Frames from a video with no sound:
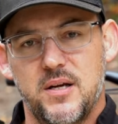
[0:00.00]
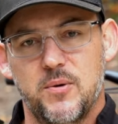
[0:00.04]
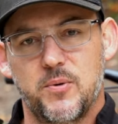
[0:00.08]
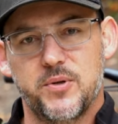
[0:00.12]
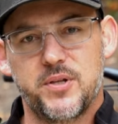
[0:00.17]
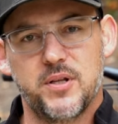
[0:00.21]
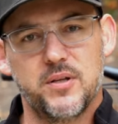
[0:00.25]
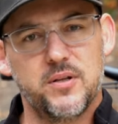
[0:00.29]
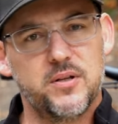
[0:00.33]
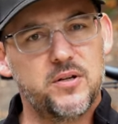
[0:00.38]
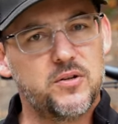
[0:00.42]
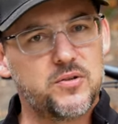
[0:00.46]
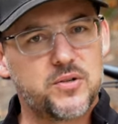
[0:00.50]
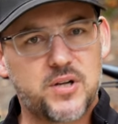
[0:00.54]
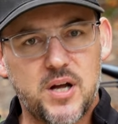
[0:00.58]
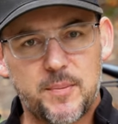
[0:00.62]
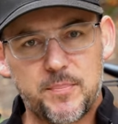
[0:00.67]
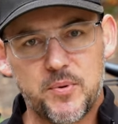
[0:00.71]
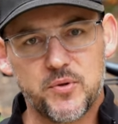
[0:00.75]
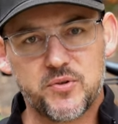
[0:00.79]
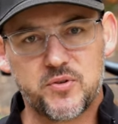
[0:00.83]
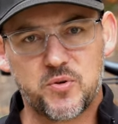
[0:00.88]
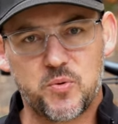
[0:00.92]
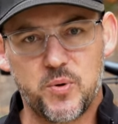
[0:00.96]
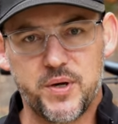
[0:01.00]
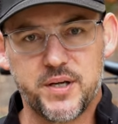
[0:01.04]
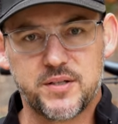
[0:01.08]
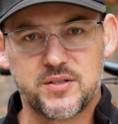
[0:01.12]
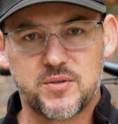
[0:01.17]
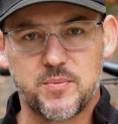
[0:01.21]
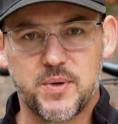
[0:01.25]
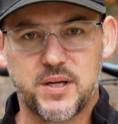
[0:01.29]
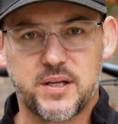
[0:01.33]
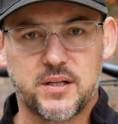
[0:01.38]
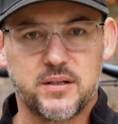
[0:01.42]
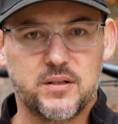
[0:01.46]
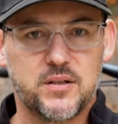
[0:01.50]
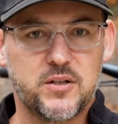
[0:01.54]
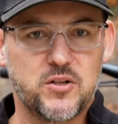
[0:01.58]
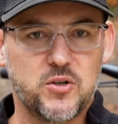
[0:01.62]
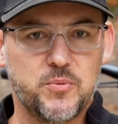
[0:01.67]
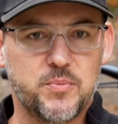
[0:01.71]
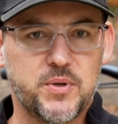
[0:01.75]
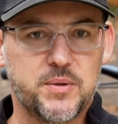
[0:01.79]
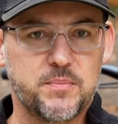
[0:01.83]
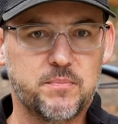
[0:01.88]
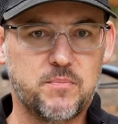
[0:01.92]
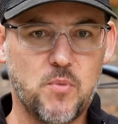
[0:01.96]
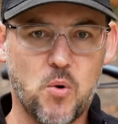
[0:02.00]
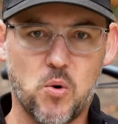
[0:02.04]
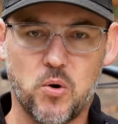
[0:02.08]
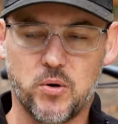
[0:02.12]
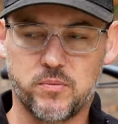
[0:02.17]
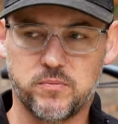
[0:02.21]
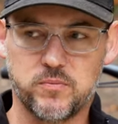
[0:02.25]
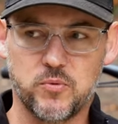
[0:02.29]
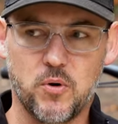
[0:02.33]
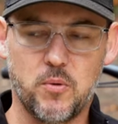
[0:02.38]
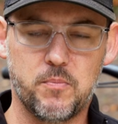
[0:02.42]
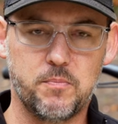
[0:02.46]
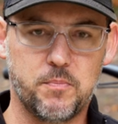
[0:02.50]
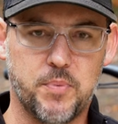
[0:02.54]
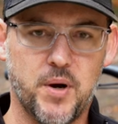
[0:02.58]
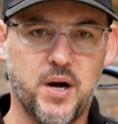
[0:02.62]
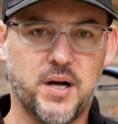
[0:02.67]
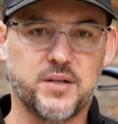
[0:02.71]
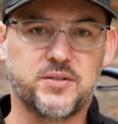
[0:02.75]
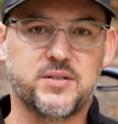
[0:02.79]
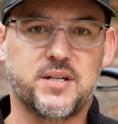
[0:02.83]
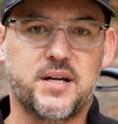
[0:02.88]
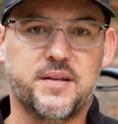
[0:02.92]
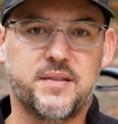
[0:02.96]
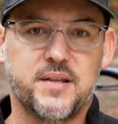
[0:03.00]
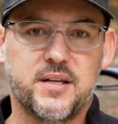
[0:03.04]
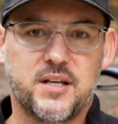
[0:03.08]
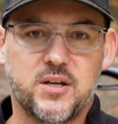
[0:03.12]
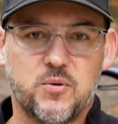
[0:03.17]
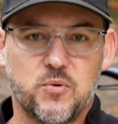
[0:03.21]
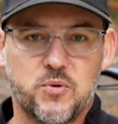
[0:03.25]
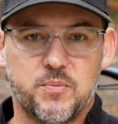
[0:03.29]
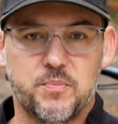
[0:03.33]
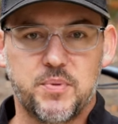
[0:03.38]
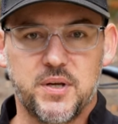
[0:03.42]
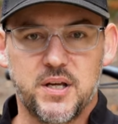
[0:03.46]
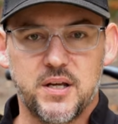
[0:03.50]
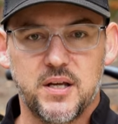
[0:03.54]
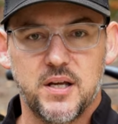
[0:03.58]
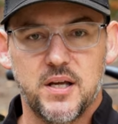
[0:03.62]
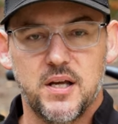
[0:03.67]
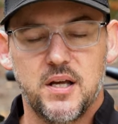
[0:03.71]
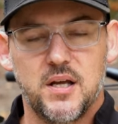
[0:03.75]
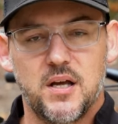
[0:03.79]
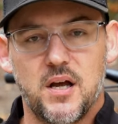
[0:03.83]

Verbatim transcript: With a little couple tweaks to make it a little bit more robust, I think it would be